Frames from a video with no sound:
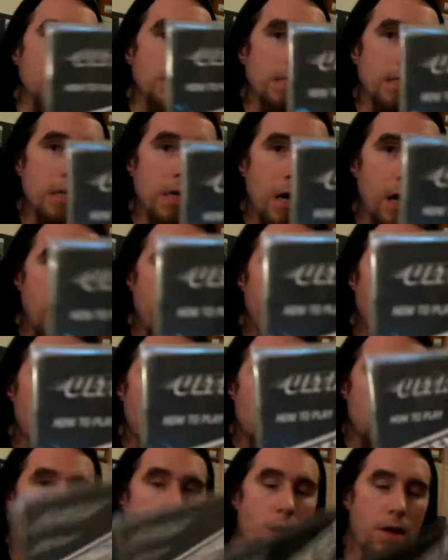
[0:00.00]
the
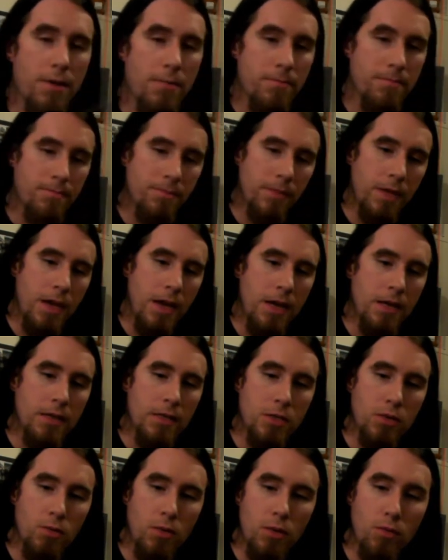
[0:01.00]
first one. and
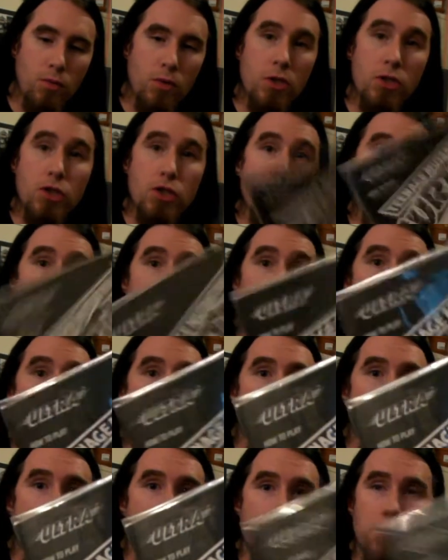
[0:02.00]
this one was
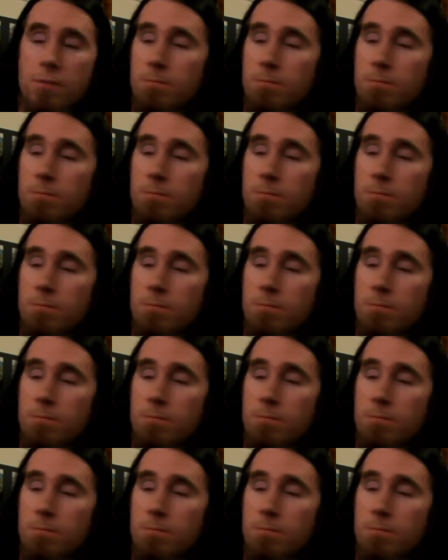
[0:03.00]
$2.